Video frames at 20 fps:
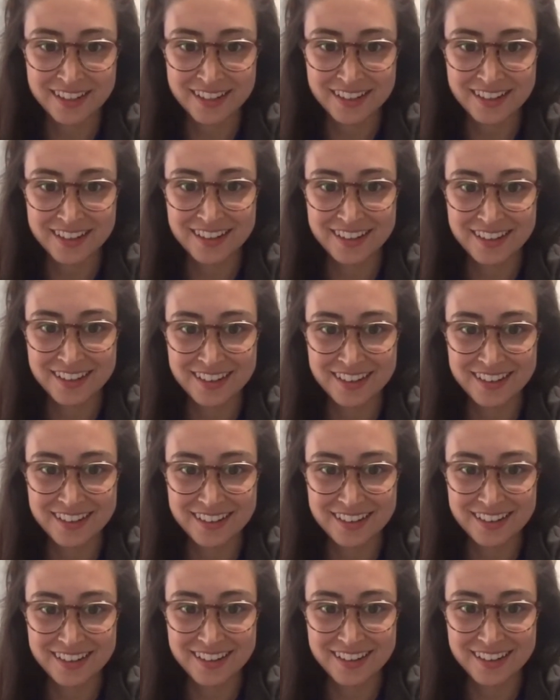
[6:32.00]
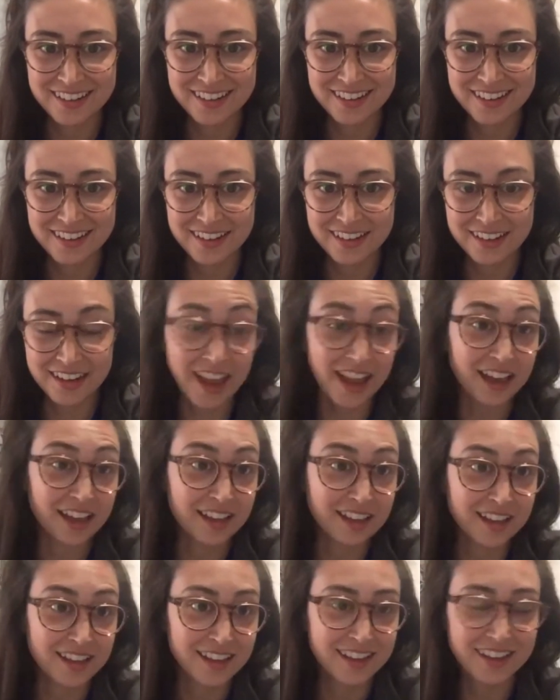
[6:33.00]
Shouldn't we all? Yeah.
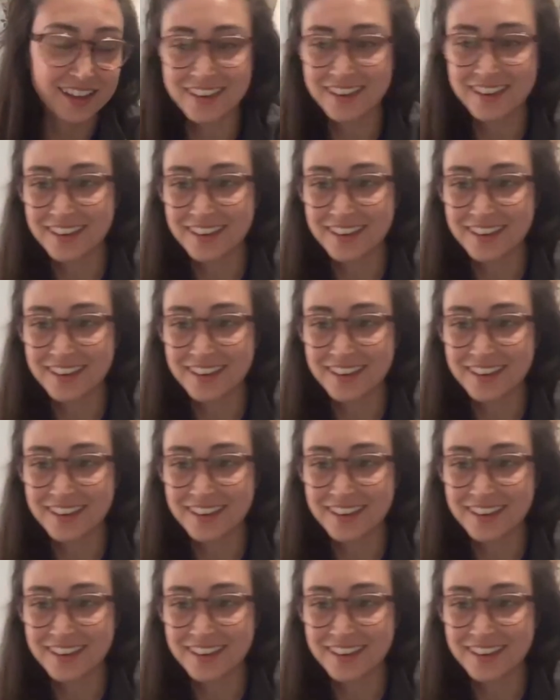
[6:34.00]
Uh,